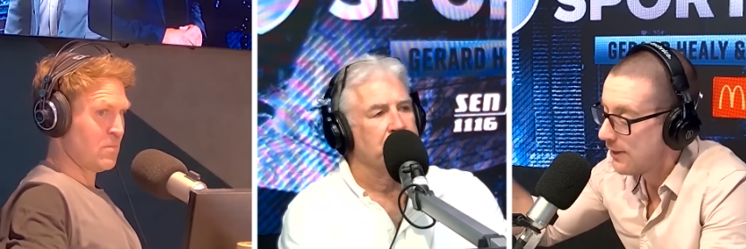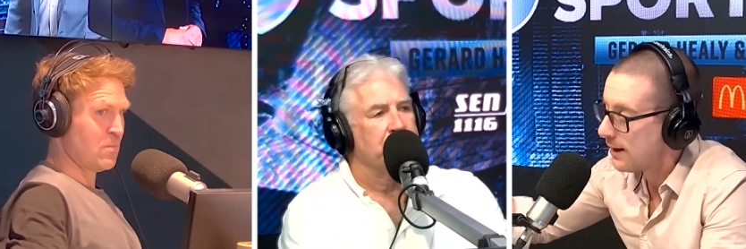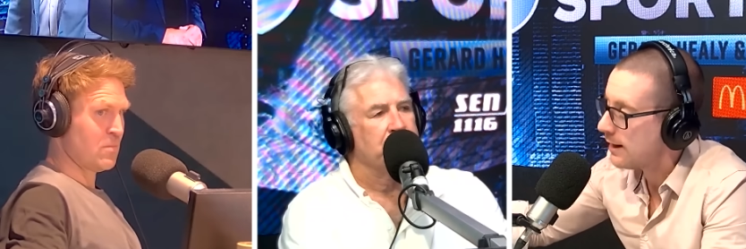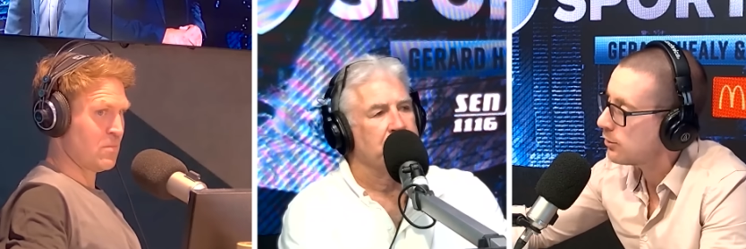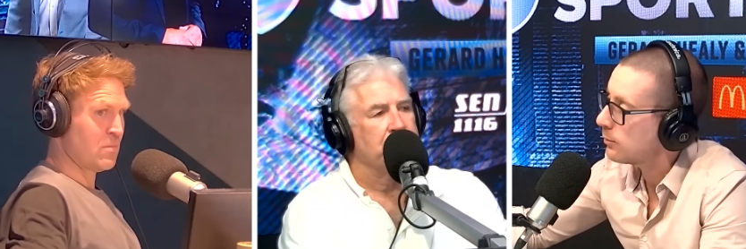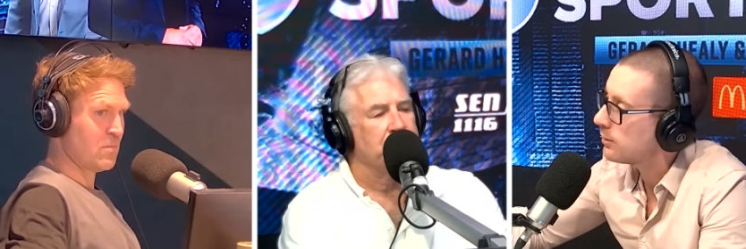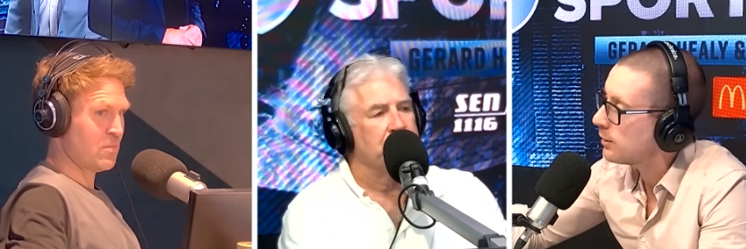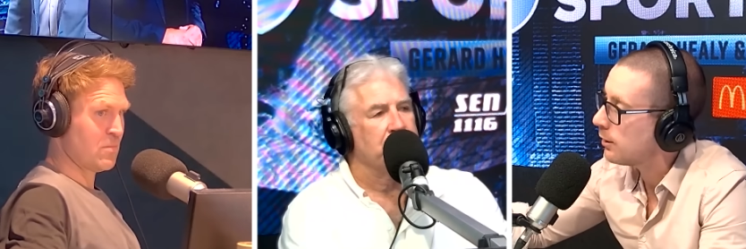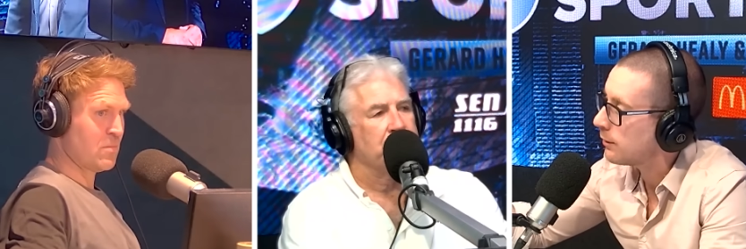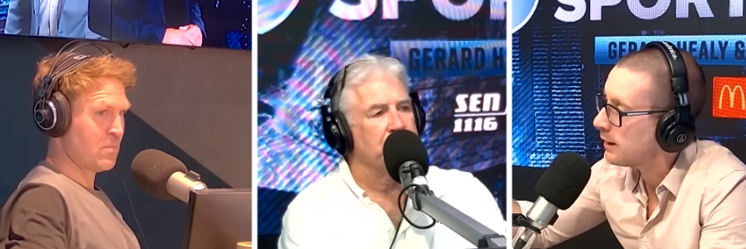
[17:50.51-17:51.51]
Speaker 1: And then as a
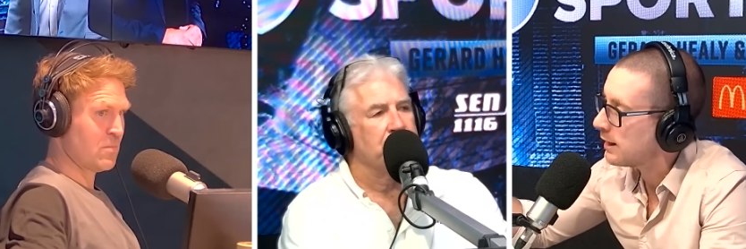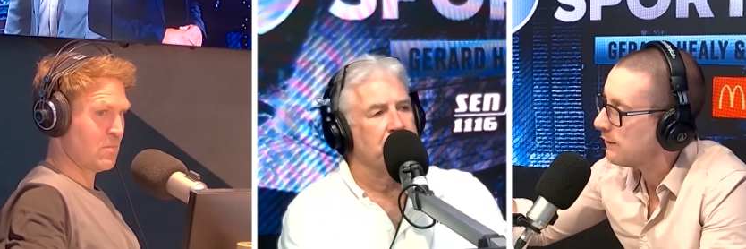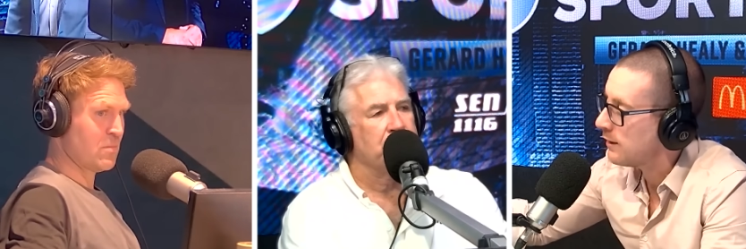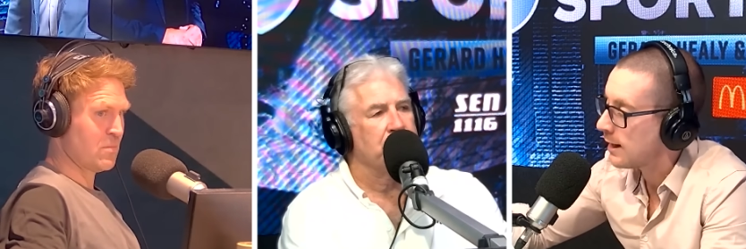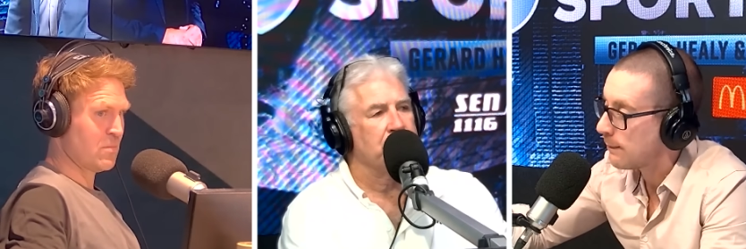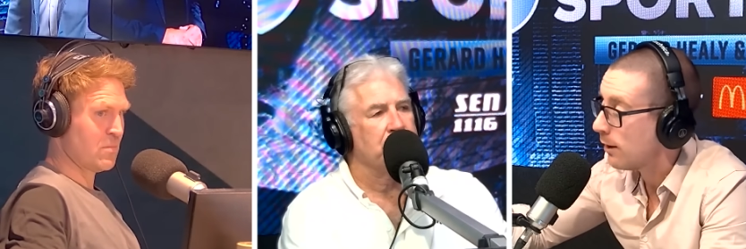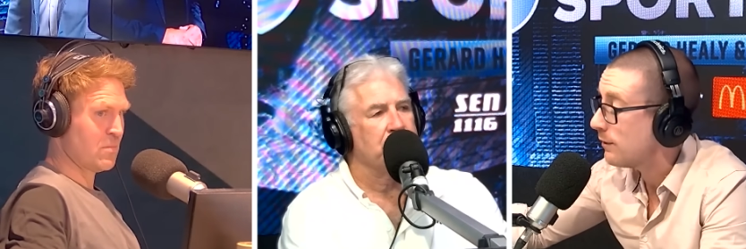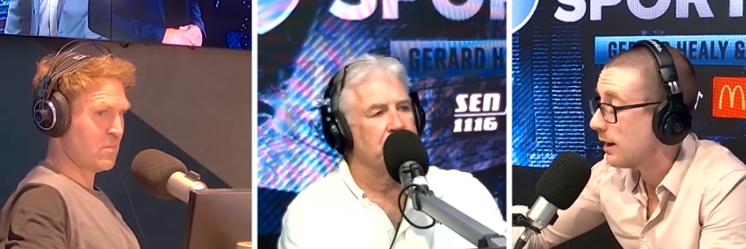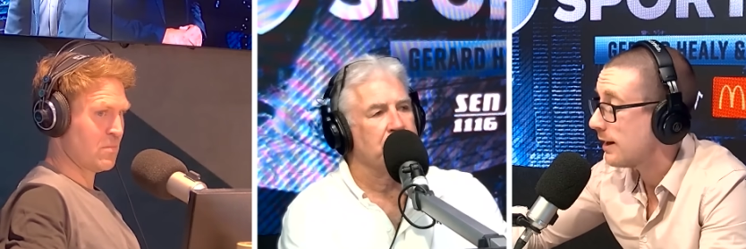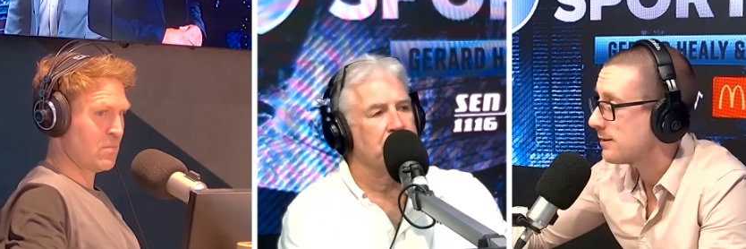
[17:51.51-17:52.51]
result, they're giving up
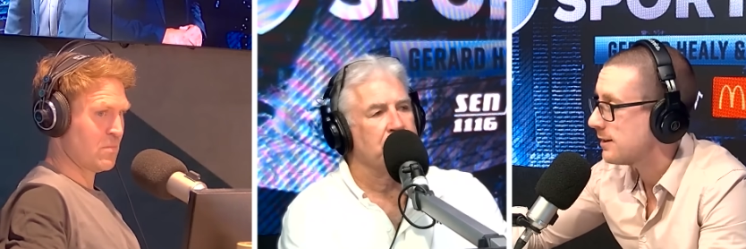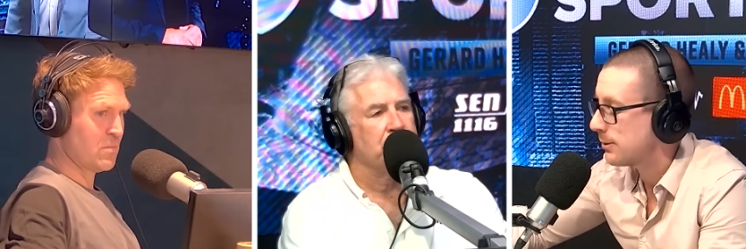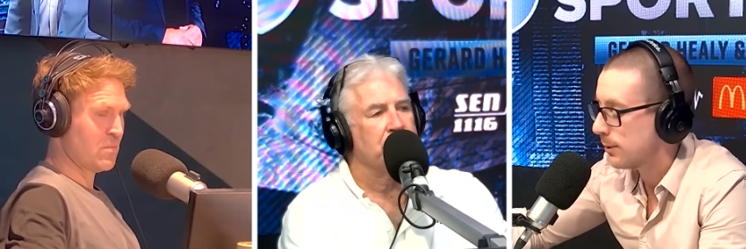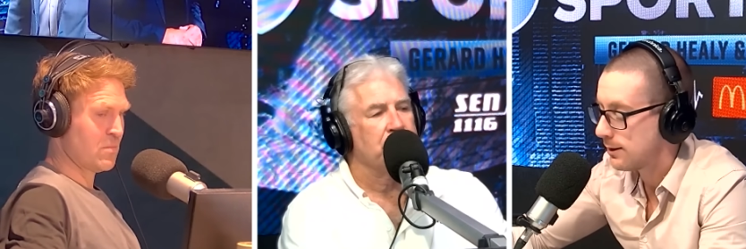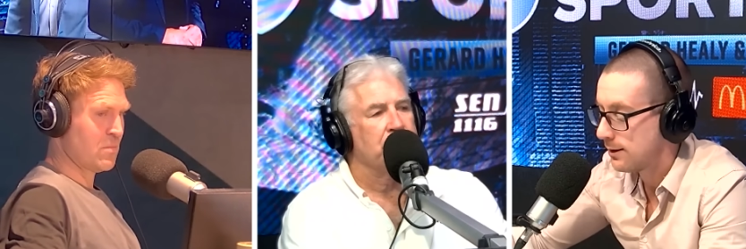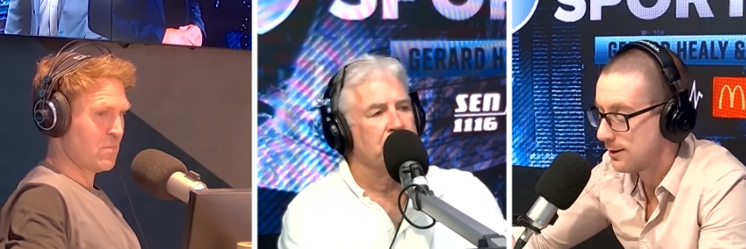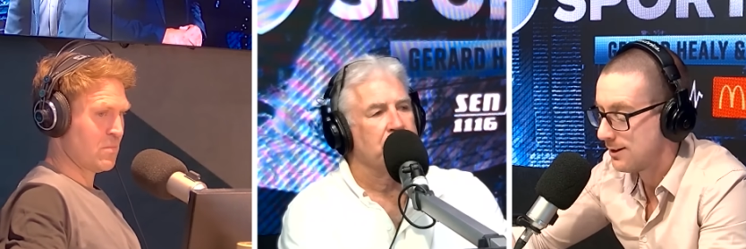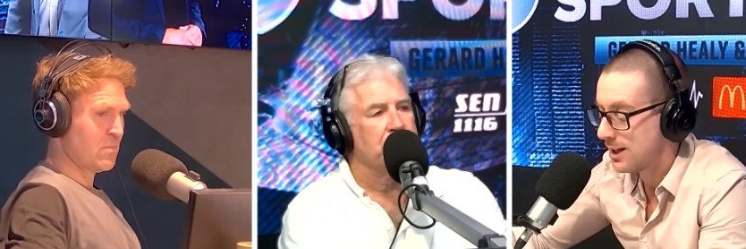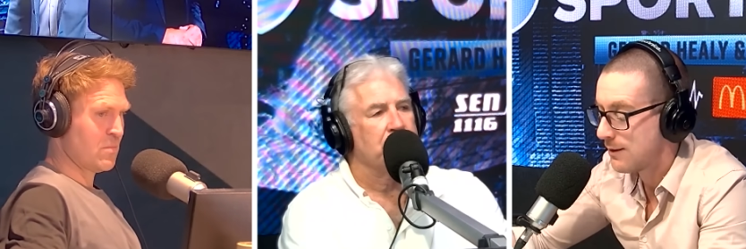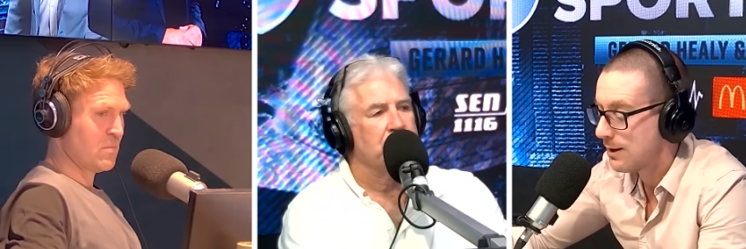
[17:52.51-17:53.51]
over the last six weeks. This
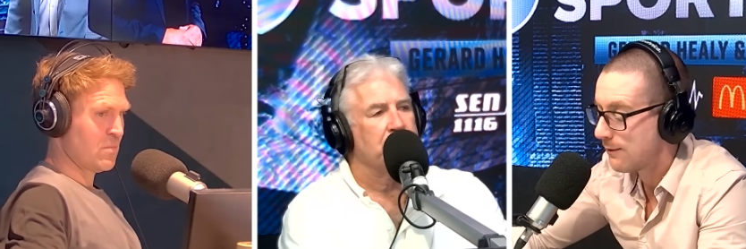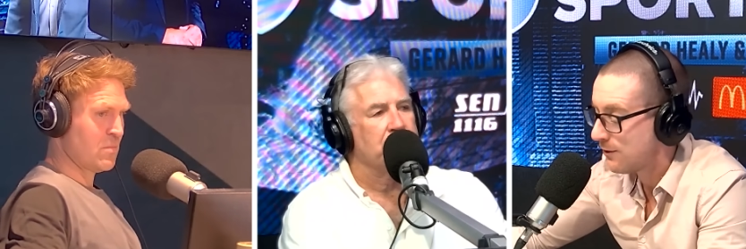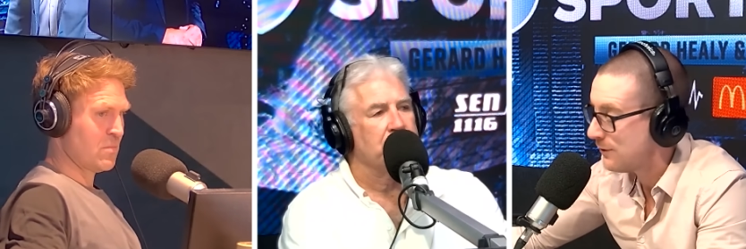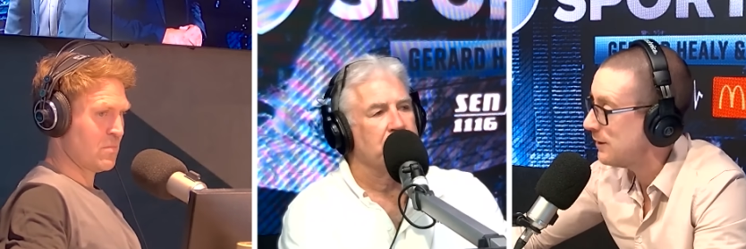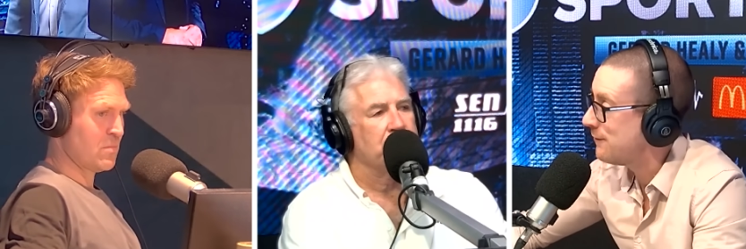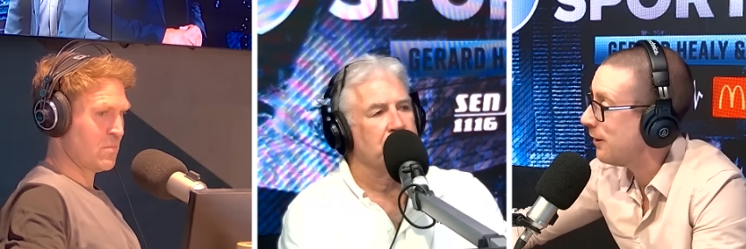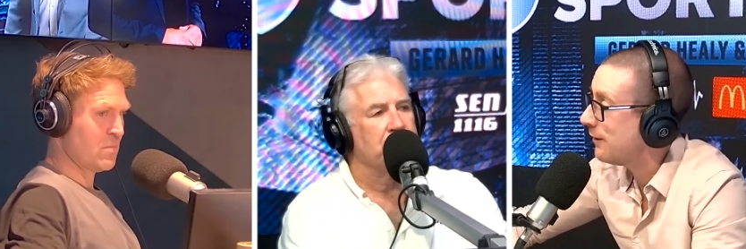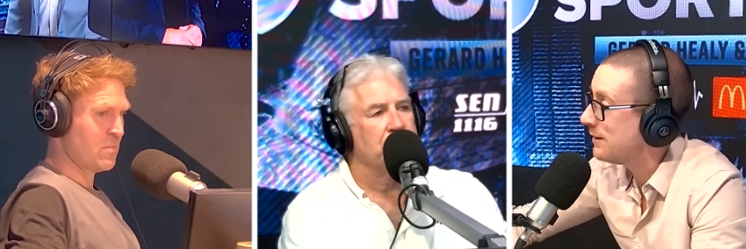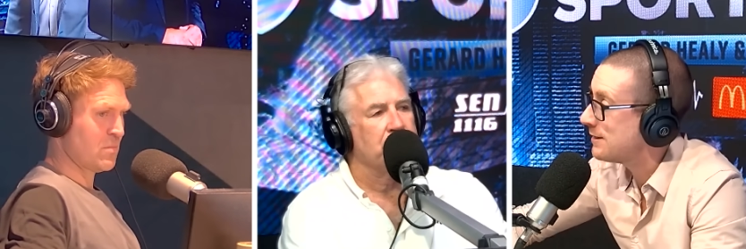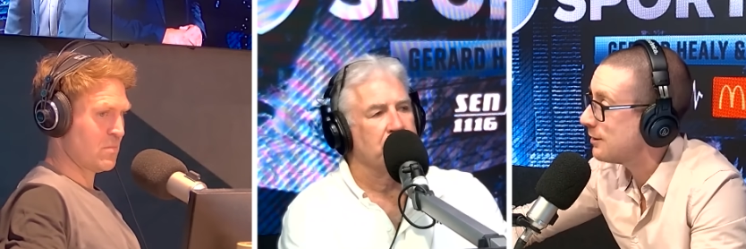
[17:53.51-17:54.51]
is they're giving up
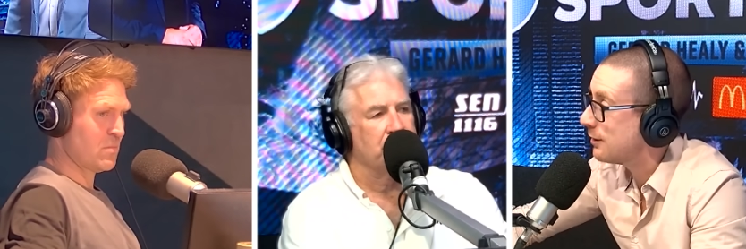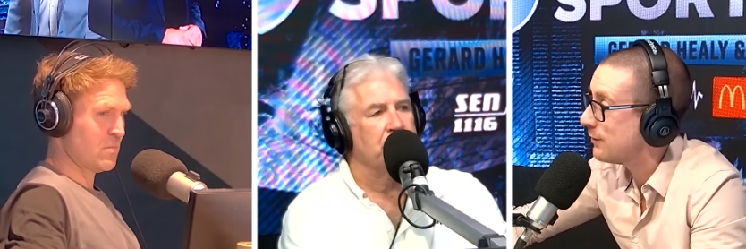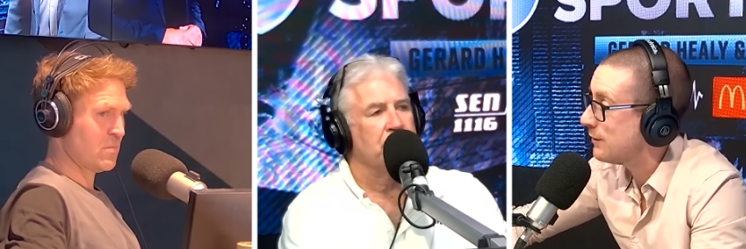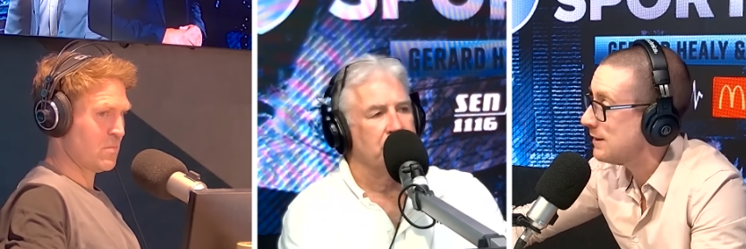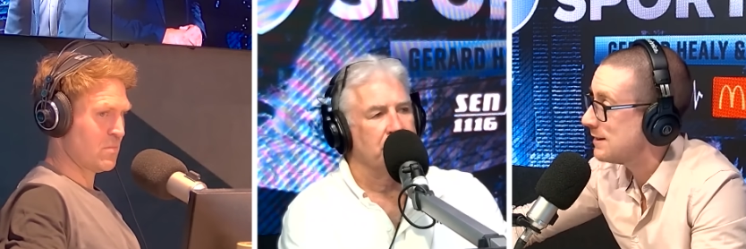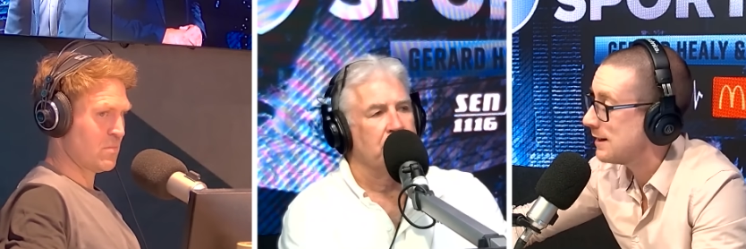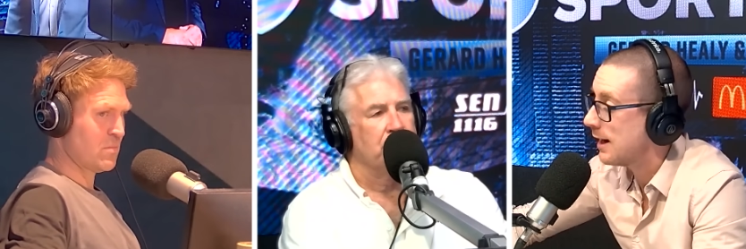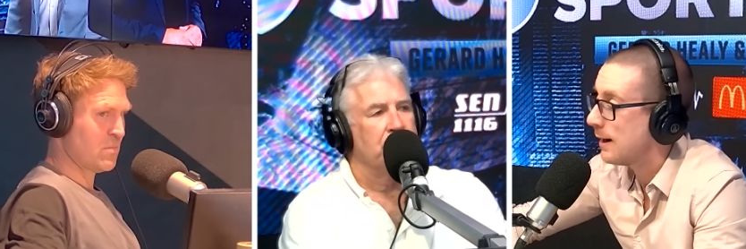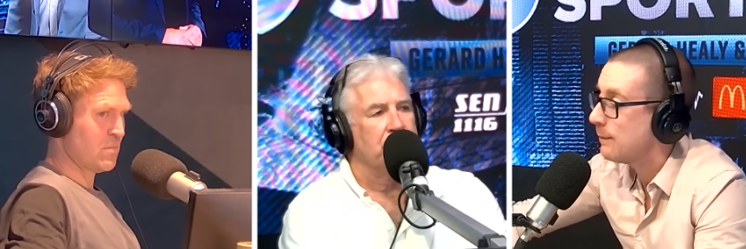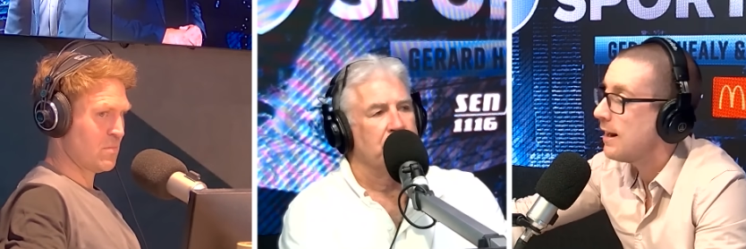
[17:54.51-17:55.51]
55 inside 50s a
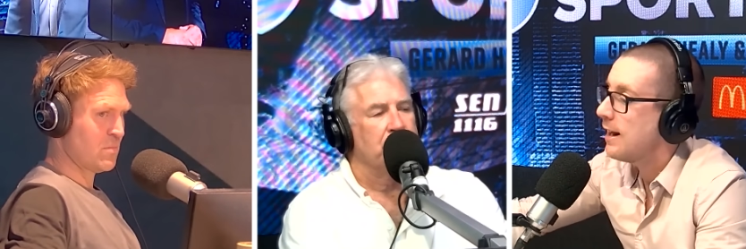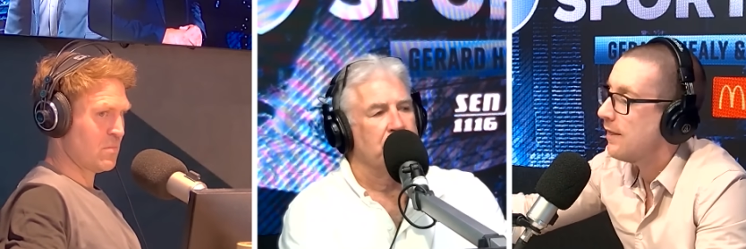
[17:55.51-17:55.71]
game.